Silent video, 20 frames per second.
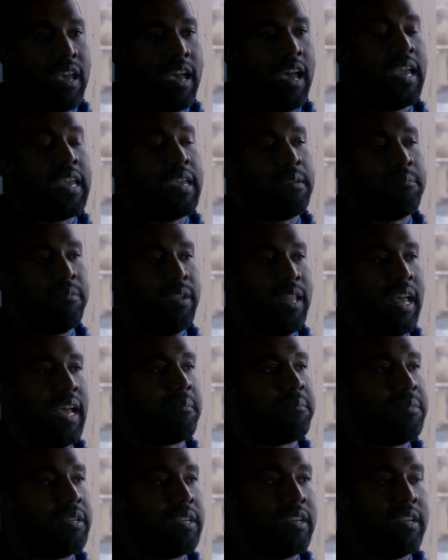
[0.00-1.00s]
I am
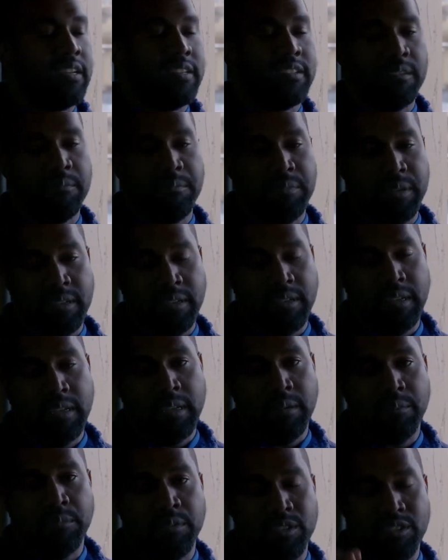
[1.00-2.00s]
Black, because I've been
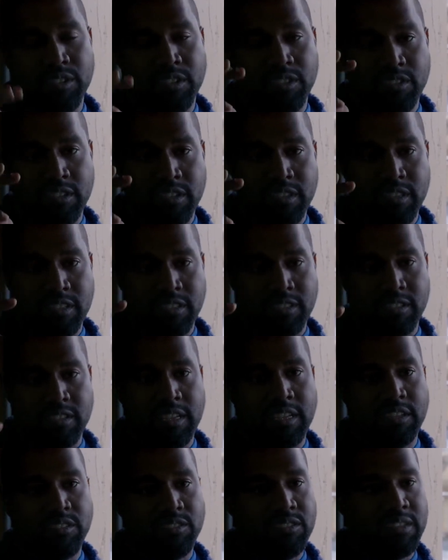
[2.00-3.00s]
positioned in this
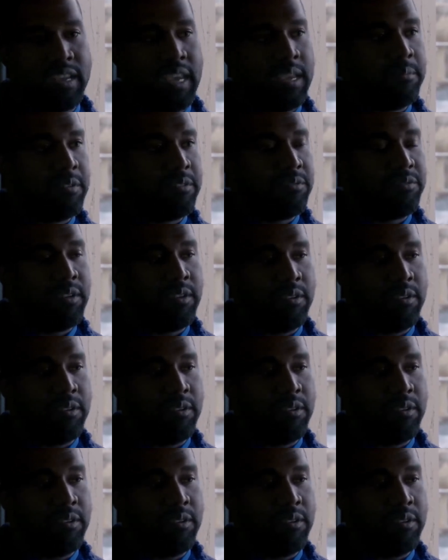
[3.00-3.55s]
entertainment